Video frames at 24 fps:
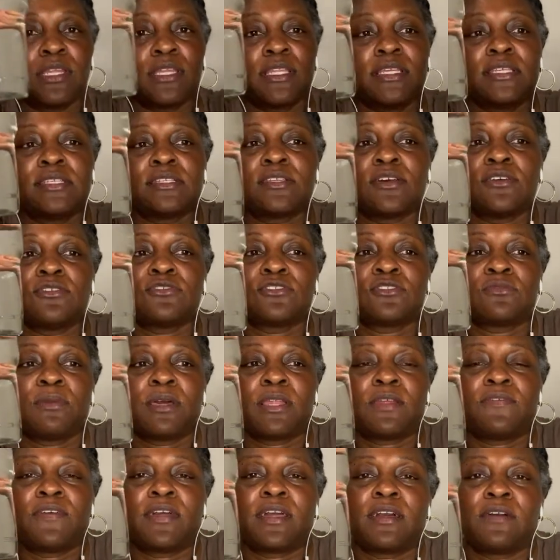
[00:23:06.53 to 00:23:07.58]
these totes. Matter of
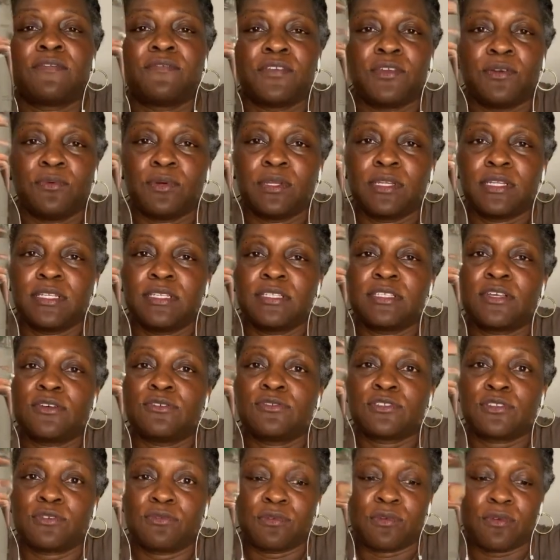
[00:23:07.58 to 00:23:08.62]
fact, I filled one of these totes
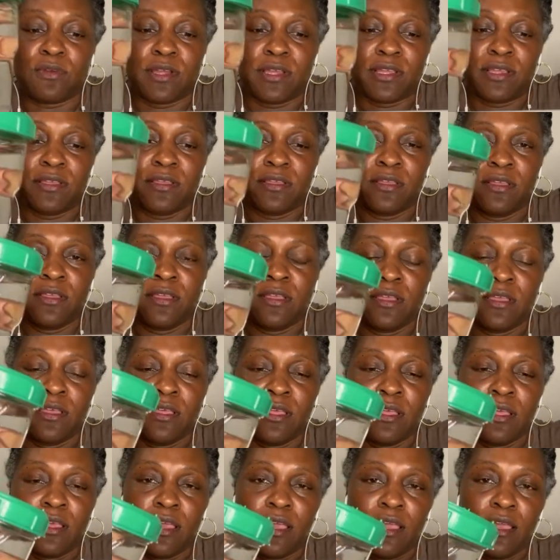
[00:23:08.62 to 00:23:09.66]
with rain.
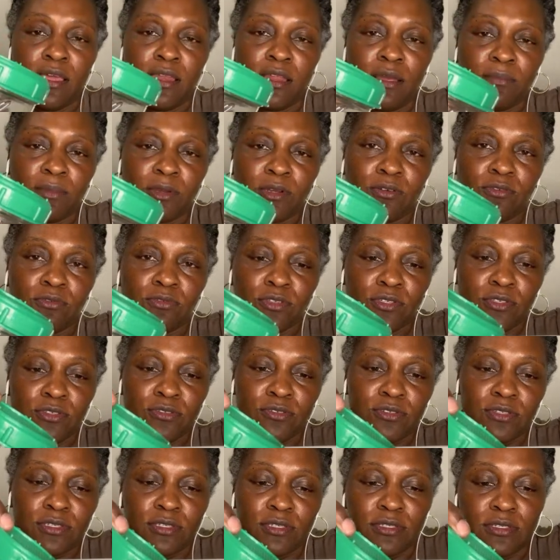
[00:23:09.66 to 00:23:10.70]
And I'm going to use
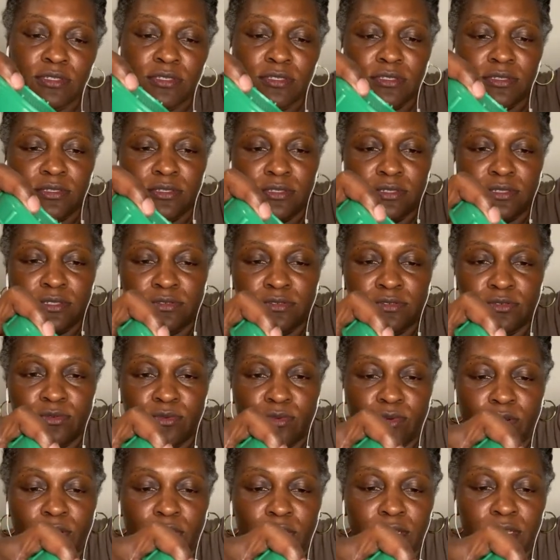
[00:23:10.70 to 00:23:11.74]
this to
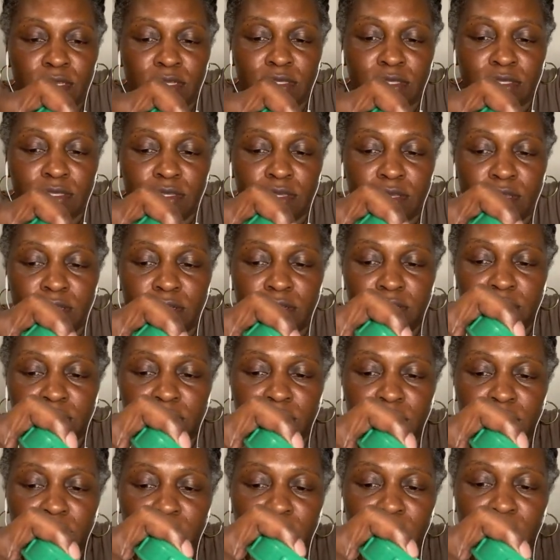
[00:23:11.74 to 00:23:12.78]
water these, initially
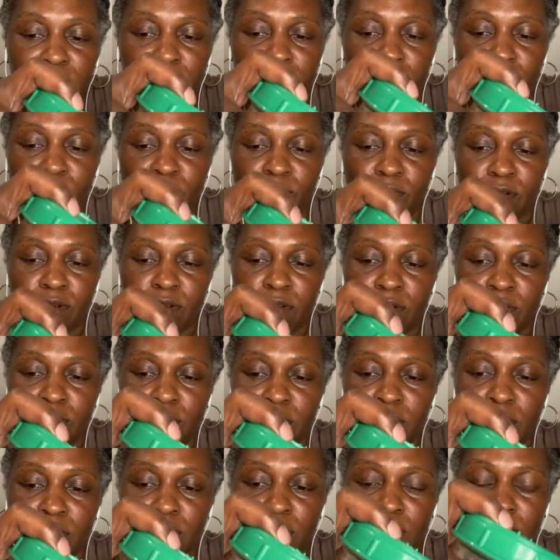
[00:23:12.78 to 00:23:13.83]
give them the water
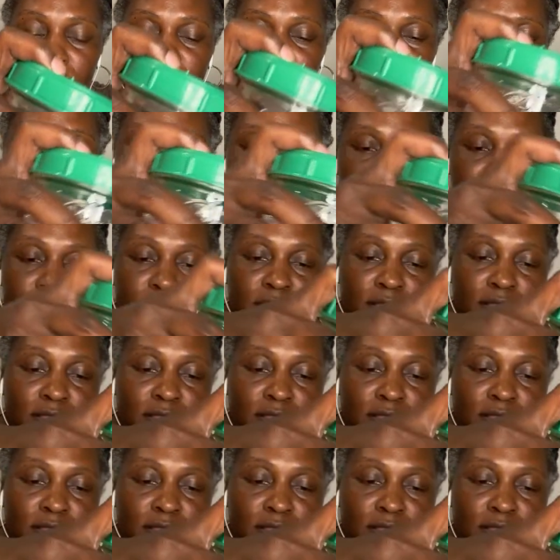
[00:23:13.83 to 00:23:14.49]
that they need.